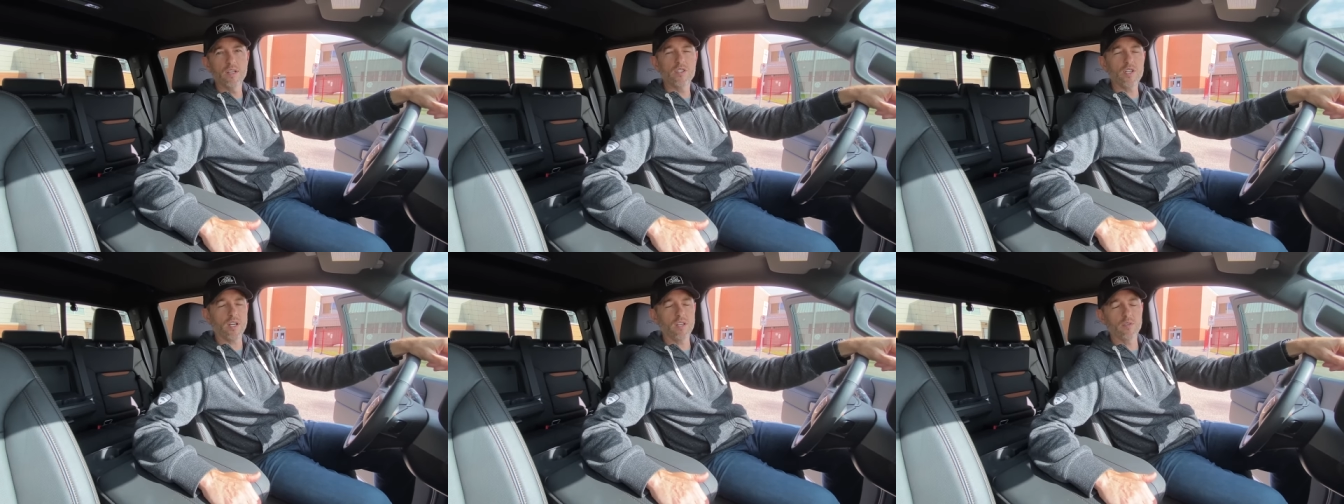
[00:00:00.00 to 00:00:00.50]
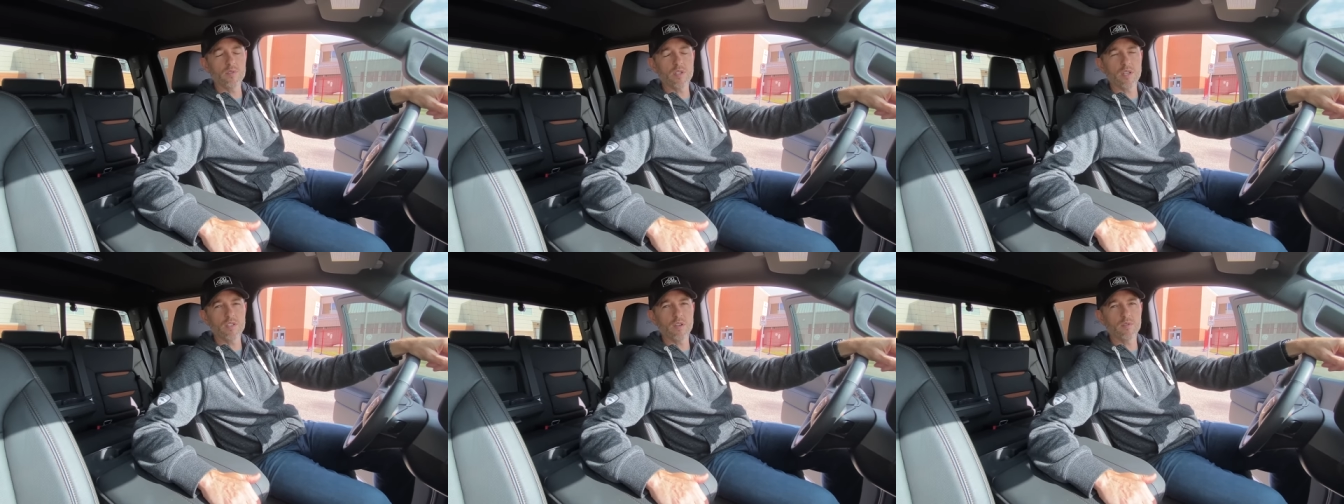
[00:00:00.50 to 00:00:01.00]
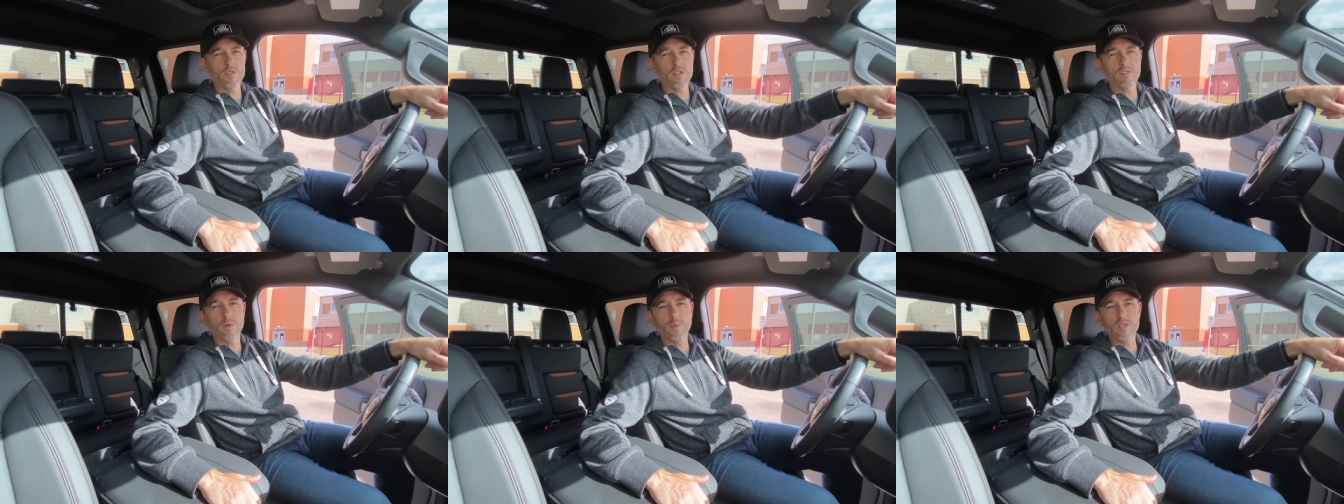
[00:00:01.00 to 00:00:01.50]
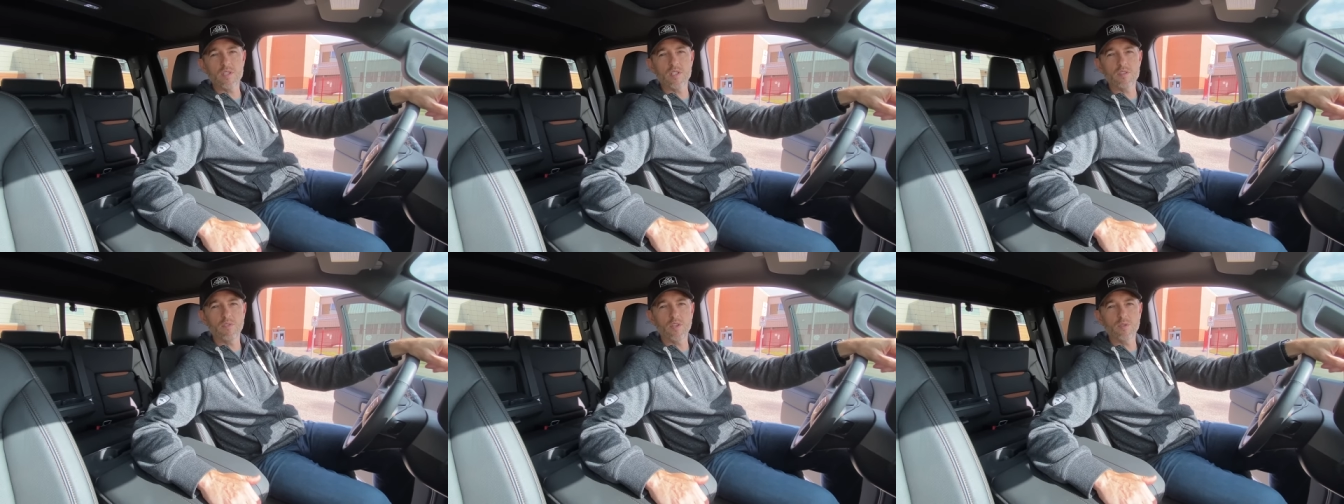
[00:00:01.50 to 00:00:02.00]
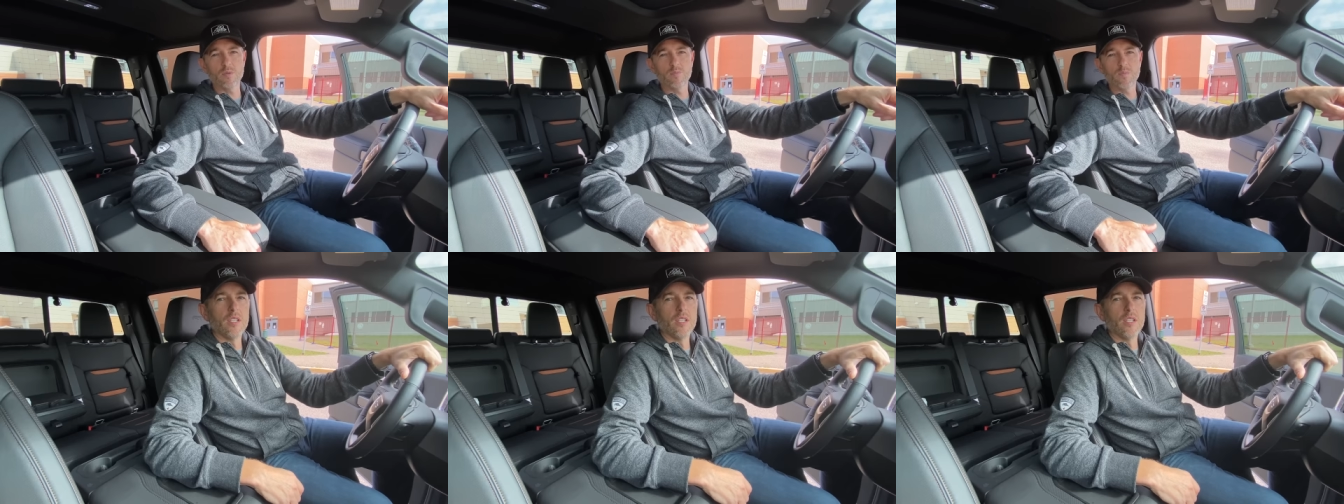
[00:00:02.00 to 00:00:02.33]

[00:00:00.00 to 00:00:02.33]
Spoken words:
checking those things out and see if they make sense for you.